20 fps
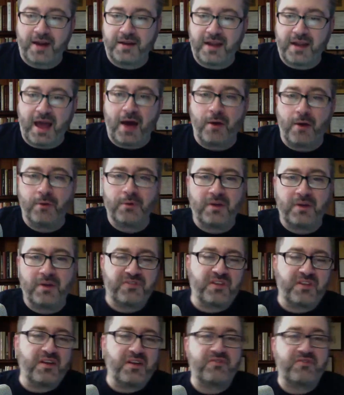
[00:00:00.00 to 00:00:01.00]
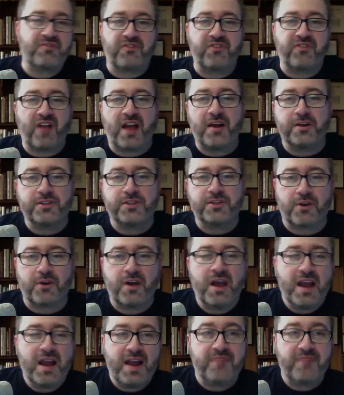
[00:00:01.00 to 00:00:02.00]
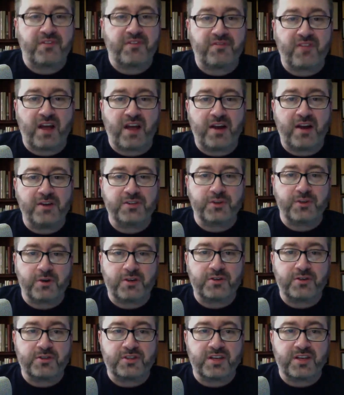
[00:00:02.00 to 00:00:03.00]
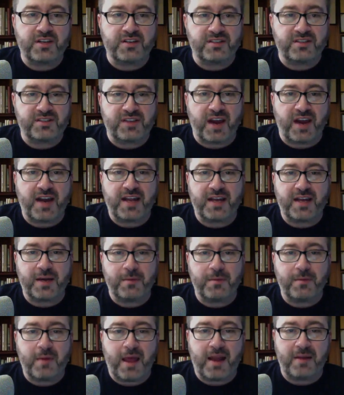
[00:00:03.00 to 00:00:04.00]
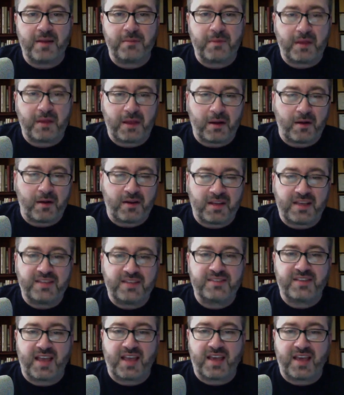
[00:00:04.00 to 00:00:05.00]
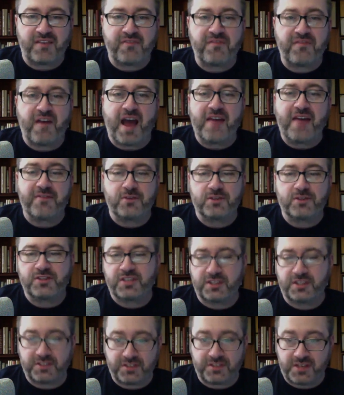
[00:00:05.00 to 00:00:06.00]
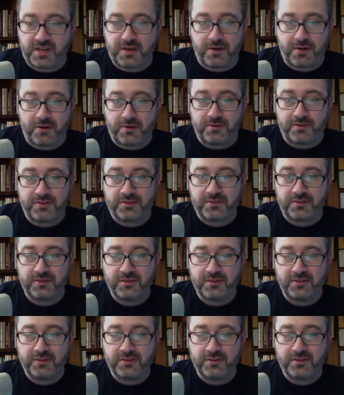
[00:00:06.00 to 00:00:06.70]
now, if the Flyers are interested in signing him, and he's saying 5 or 6 years,